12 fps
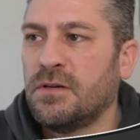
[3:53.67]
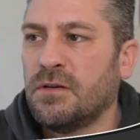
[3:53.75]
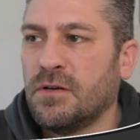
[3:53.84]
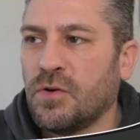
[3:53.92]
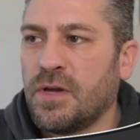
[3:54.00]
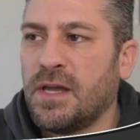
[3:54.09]

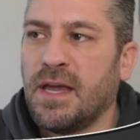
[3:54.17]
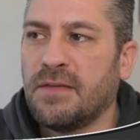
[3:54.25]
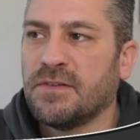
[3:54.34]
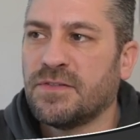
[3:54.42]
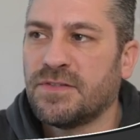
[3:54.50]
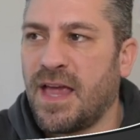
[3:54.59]
looking at
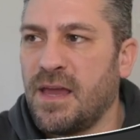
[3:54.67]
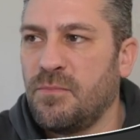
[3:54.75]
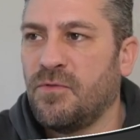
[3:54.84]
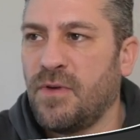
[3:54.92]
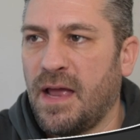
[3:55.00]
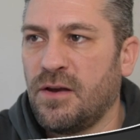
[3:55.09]
the same
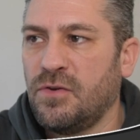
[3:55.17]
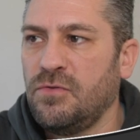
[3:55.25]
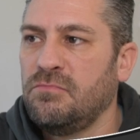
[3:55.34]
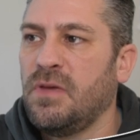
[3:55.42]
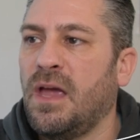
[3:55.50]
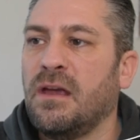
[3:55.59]

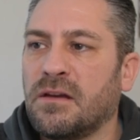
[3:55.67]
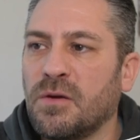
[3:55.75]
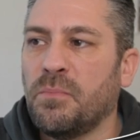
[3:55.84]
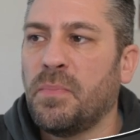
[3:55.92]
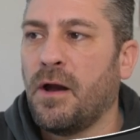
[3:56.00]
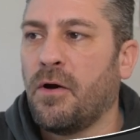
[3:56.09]
value and
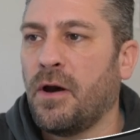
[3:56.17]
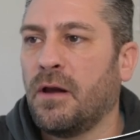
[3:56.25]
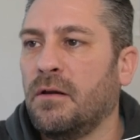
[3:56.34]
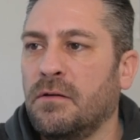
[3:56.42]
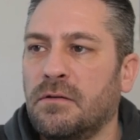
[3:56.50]
comparing